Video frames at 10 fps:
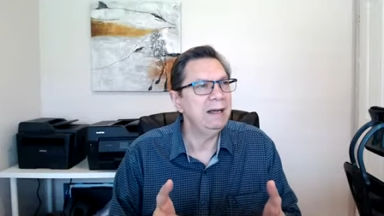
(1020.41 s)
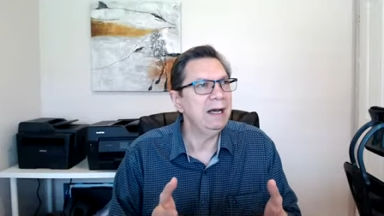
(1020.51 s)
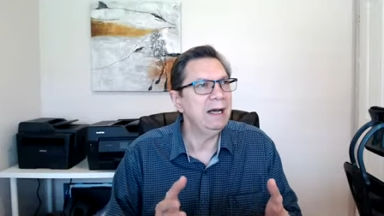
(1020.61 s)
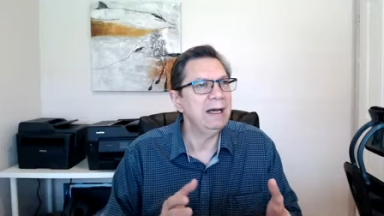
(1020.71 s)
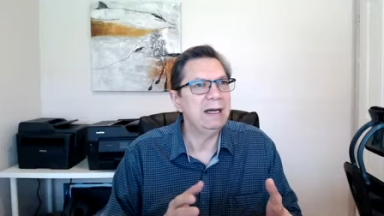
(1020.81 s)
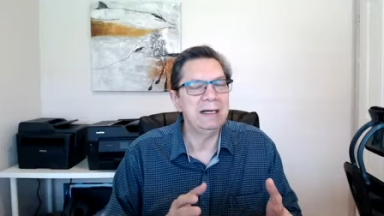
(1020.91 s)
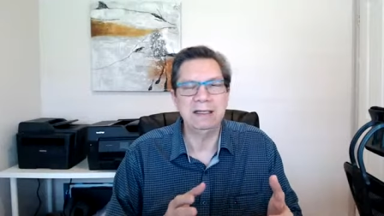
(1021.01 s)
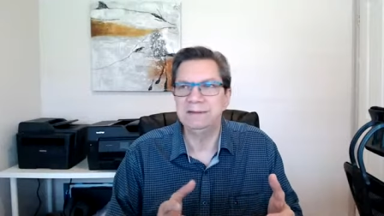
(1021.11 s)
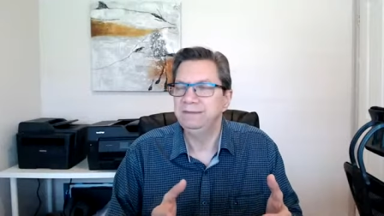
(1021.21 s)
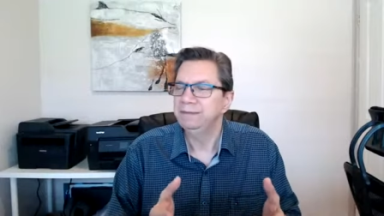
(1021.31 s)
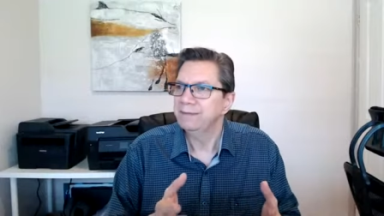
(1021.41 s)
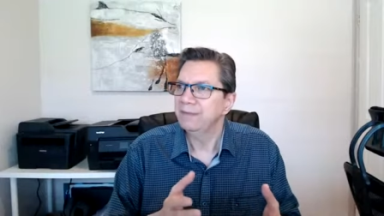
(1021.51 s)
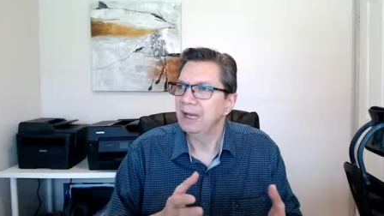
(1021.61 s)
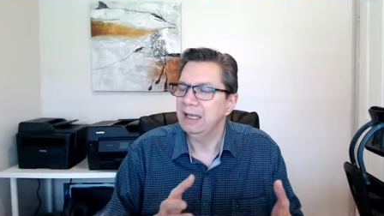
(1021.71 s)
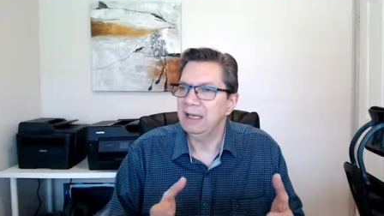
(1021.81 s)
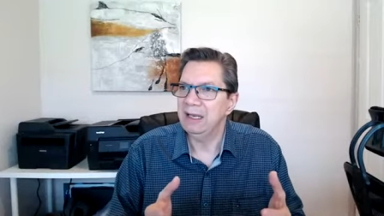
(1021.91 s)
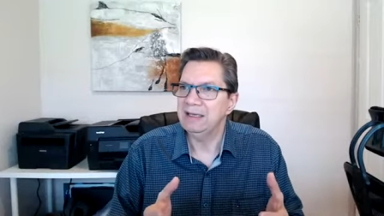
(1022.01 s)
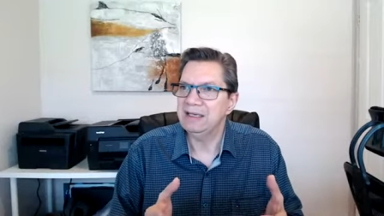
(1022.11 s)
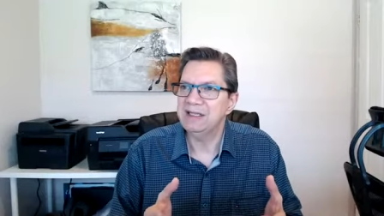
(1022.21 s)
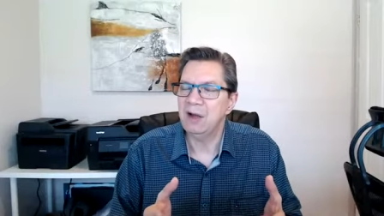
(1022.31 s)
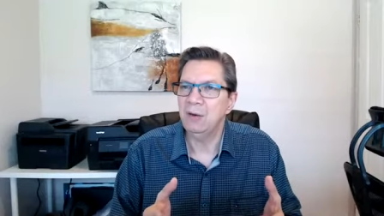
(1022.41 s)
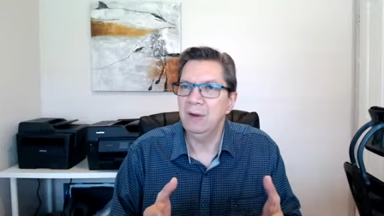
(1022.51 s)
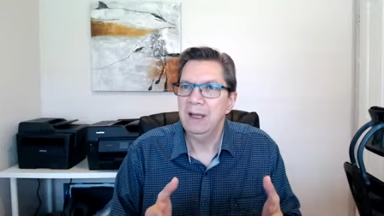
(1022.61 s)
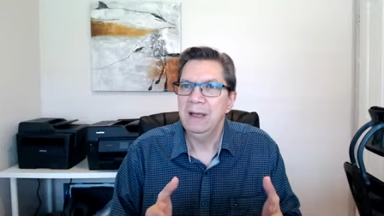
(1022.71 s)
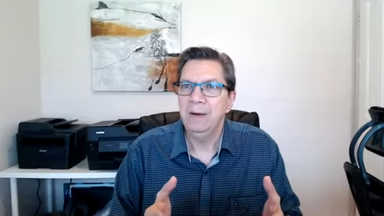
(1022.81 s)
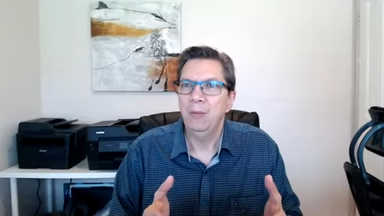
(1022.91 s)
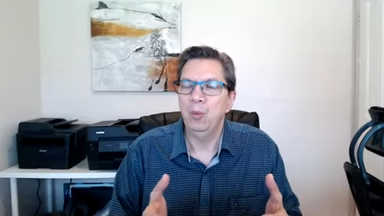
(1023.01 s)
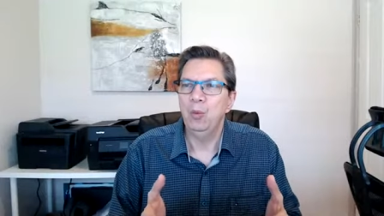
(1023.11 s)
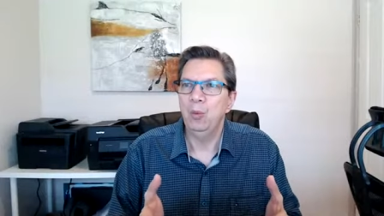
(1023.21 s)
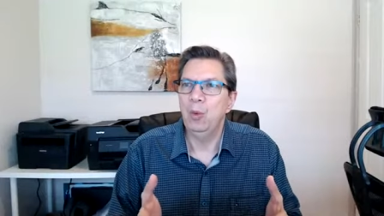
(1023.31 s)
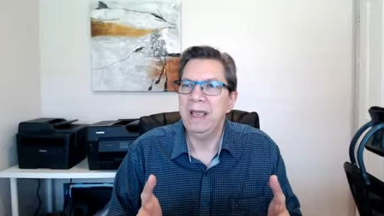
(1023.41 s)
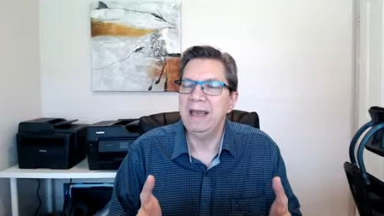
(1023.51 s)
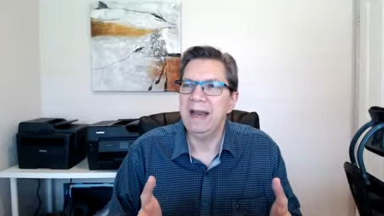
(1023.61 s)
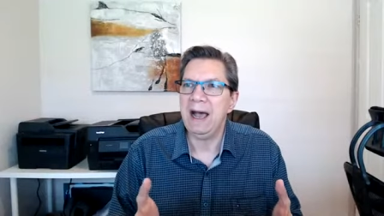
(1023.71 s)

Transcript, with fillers: uh, so when